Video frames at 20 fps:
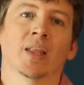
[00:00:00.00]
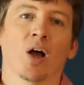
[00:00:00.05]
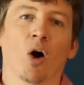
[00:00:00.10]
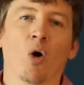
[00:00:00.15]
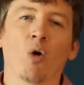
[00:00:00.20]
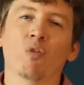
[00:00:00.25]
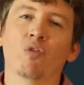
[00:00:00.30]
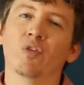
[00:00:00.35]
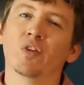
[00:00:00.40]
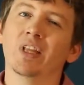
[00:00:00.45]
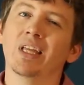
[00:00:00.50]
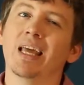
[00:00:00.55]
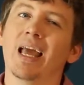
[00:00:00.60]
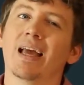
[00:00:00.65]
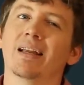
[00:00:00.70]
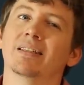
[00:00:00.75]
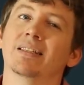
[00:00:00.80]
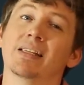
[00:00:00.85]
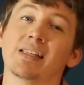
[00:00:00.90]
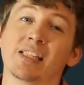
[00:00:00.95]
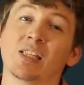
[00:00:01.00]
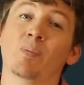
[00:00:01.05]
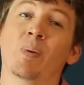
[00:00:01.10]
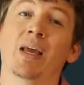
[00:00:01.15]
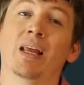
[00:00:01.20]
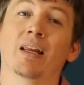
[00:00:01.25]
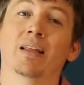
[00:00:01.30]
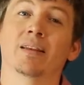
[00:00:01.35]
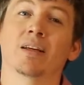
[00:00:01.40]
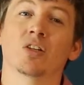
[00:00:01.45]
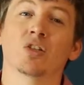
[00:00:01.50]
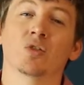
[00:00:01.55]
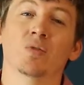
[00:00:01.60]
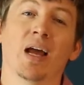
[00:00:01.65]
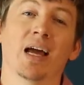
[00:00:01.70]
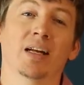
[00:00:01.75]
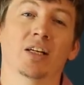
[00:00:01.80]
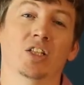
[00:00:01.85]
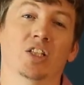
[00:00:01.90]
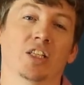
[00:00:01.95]
hopefully anticipating their
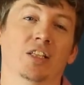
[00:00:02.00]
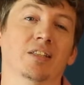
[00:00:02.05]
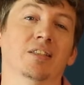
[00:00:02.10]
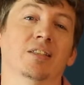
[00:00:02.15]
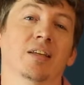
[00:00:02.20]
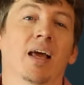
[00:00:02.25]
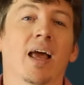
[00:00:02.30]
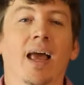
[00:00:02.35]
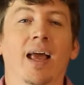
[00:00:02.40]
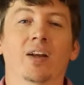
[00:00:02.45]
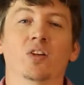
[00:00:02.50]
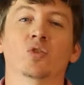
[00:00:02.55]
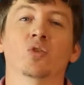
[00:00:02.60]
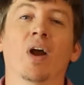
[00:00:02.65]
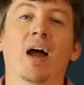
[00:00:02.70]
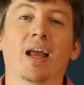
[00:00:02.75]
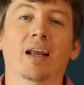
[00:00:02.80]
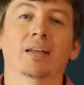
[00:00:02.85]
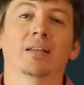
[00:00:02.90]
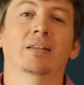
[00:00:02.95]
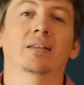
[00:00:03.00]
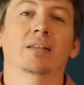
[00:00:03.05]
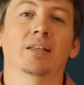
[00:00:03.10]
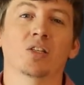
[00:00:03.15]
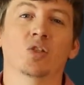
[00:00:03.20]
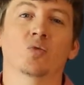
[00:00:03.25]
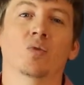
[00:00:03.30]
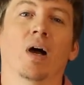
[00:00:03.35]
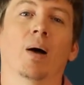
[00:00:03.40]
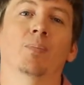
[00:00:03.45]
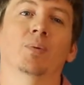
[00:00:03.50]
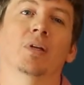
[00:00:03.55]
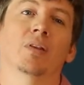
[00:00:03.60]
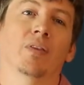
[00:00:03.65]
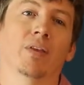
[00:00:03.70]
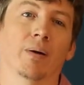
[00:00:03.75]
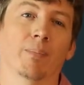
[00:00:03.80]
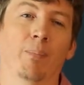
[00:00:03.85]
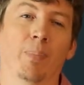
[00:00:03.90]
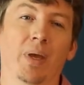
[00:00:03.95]
strategies and trying to disrupt
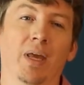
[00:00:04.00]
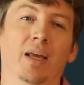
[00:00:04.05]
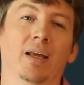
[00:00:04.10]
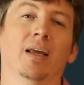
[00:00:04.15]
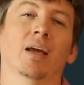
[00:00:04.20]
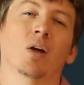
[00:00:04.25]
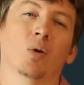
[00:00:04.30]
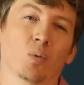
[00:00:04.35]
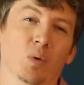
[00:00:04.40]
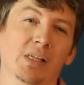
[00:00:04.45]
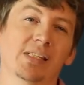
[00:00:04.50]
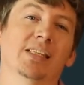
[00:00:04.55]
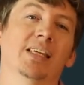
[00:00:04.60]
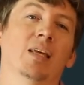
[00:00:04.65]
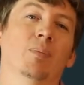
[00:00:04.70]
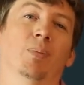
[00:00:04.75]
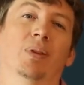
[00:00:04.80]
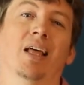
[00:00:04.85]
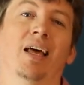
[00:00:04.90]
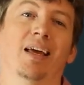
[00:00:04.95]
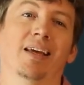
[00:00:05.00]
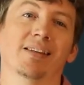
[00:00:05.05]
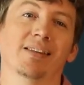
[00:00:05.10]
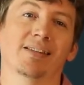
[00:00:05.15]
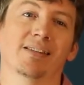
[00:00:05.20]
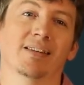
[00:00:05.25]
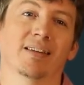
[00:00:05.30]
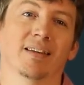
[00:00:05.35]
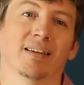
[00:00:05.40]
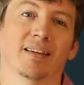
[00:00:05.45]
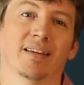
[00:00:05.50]
their big, risky plays.